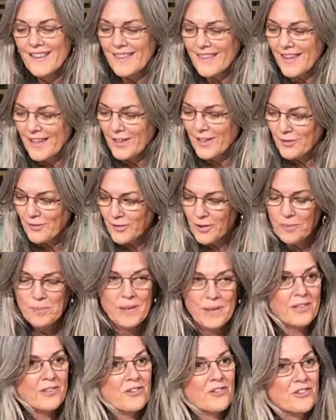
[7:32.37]
Thank you very
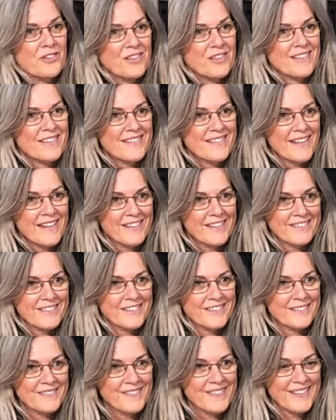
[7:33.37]
much,
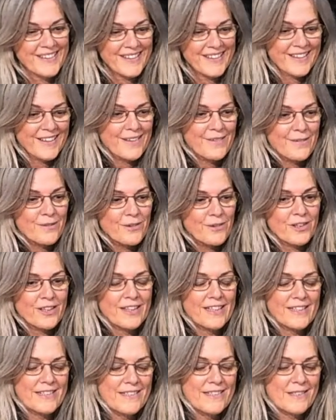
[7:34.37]
Senator, for
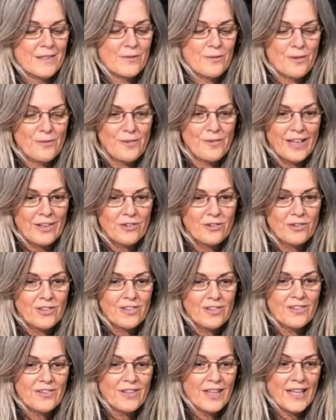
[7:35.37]
these
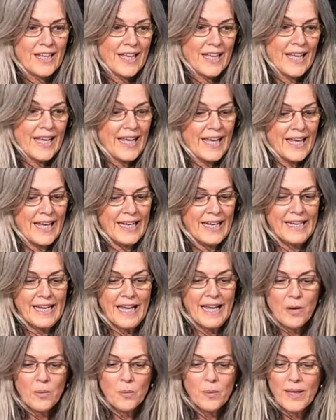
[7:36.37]
reflections. And
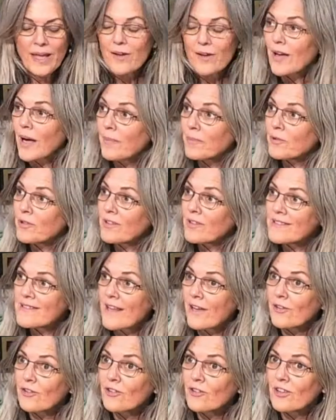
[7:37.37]
now we have come to the
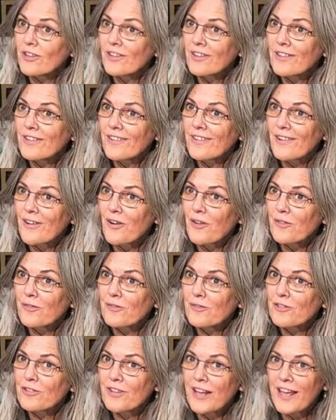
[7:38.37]
session
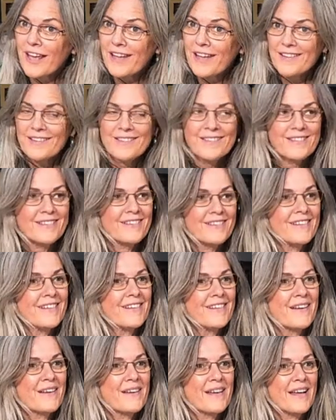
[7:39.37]
of today,
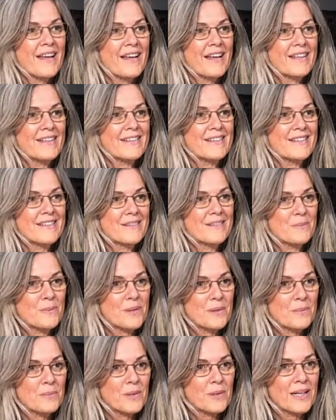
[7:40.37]
and
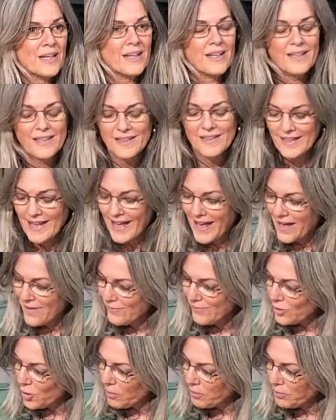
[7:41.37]
we will
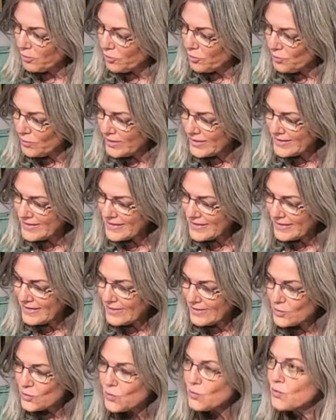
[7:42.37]
have an
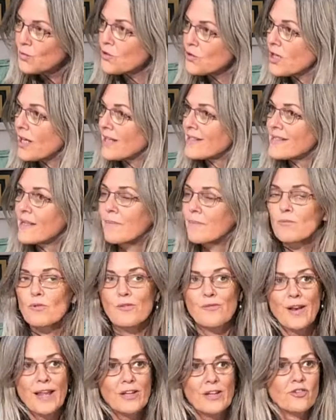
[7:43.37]
opportunity to share some
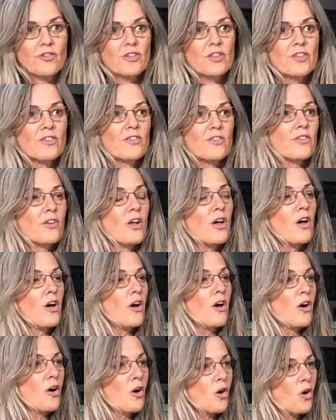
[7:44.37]
reflections
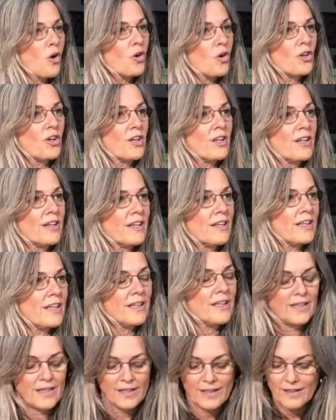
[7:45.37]
on
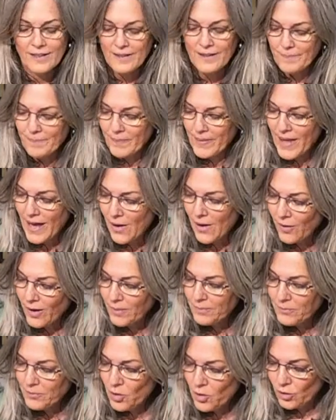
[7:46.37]
the
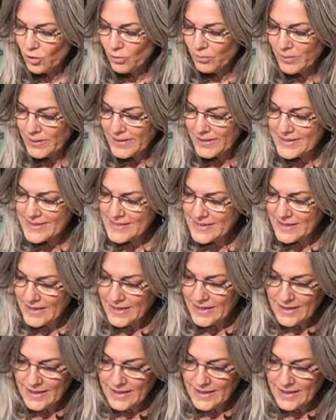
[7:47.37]
outcome document.